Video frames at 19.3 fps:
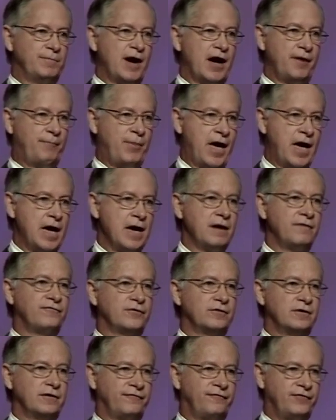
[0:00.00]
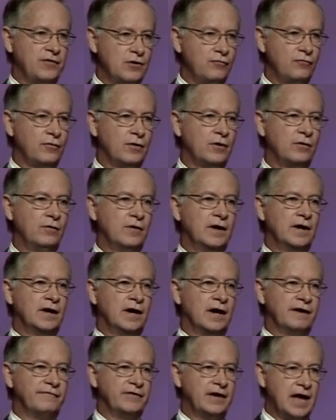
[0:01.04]
paying for the funeral
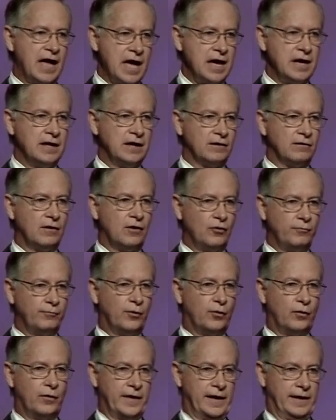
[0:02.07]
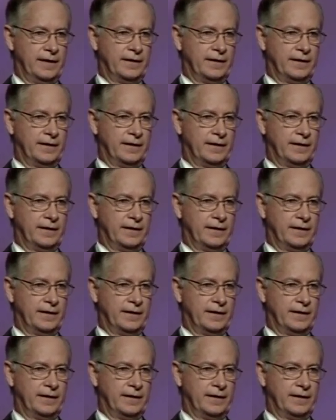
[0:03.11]
of an 8-year-old boy.